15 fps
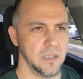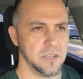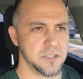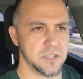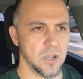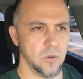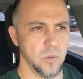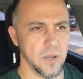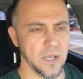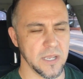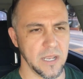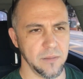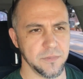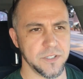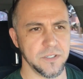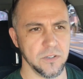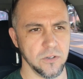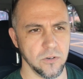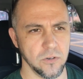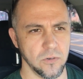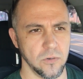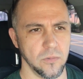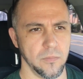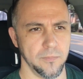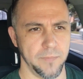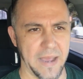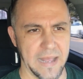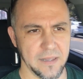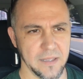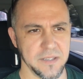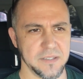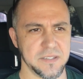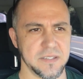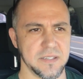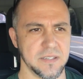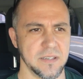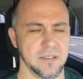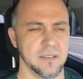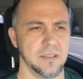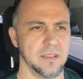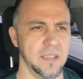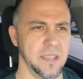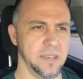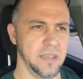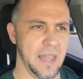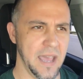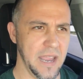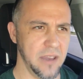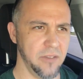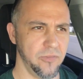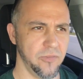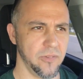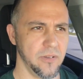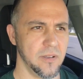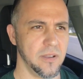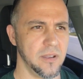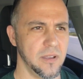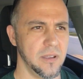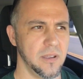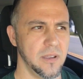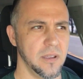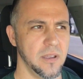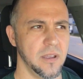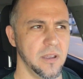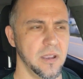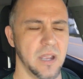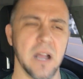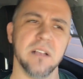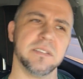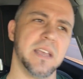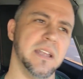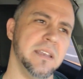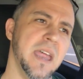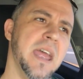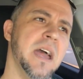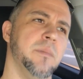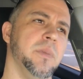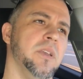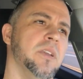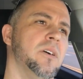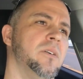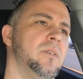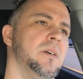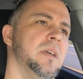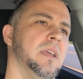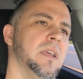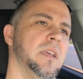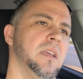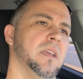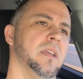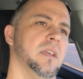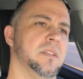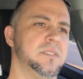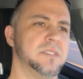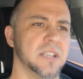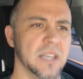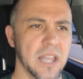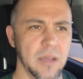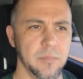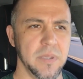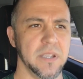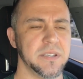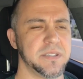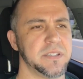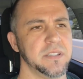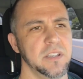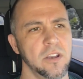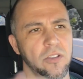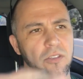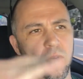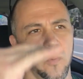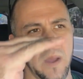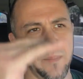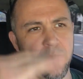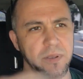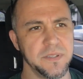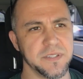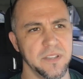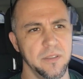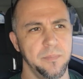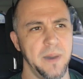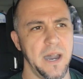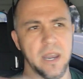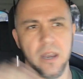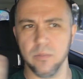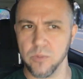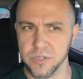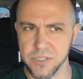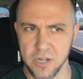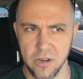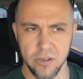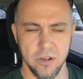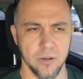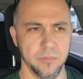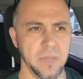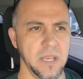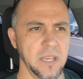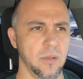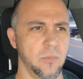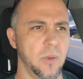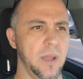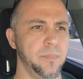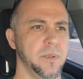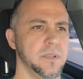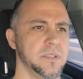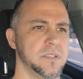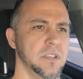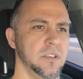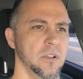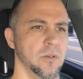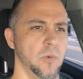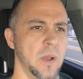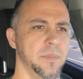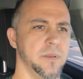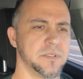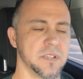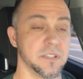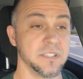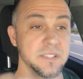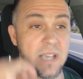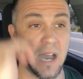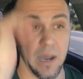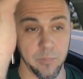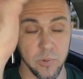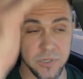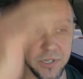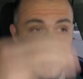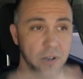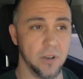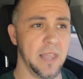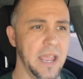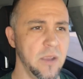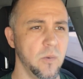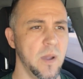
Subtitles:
So when it comes to balance and life, I was like, damn, Columbus, the weapons on the bottom, which are your medium weapons, and your weapons on the top, which are your light